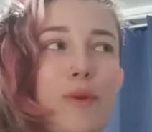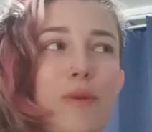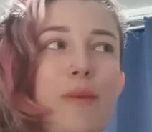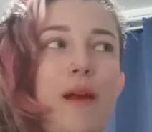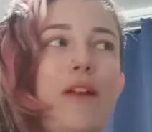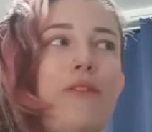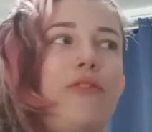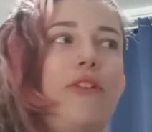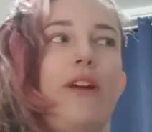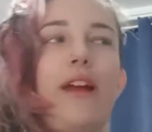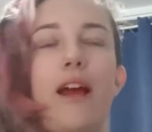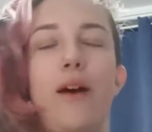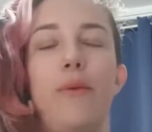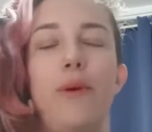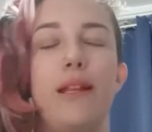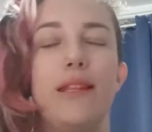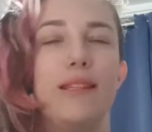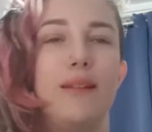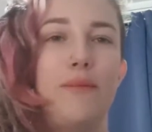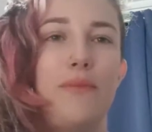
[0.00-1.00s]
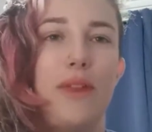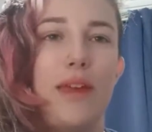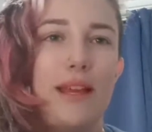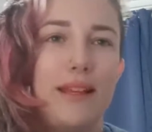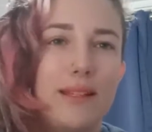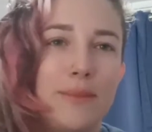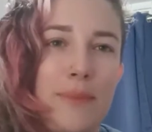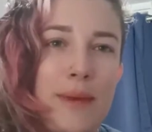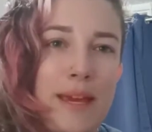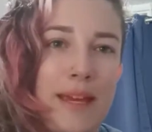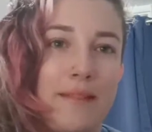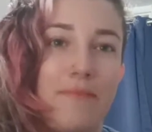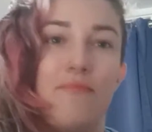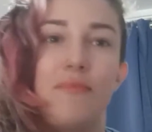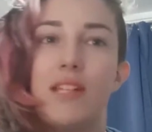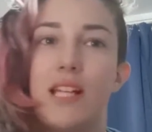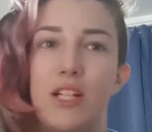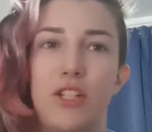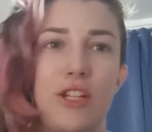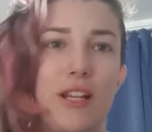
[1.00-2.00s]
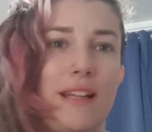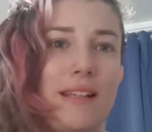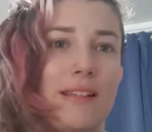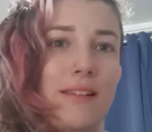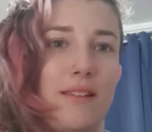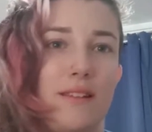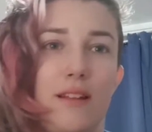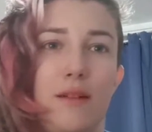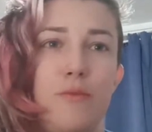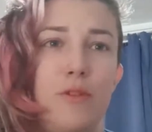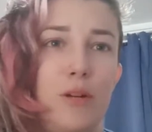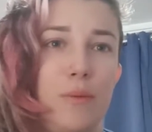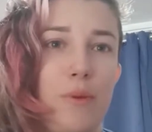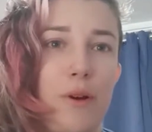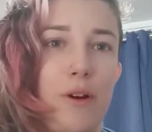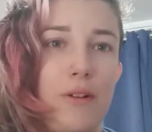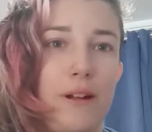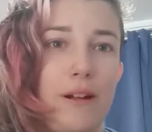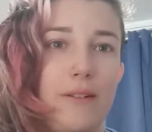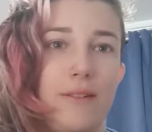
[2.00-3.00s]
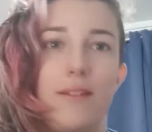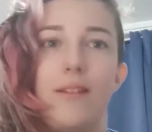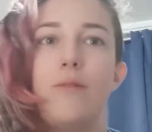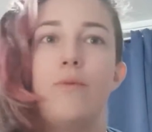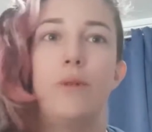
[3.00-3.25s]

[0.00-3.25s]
we might forget what some things mean, such as subject pronouns.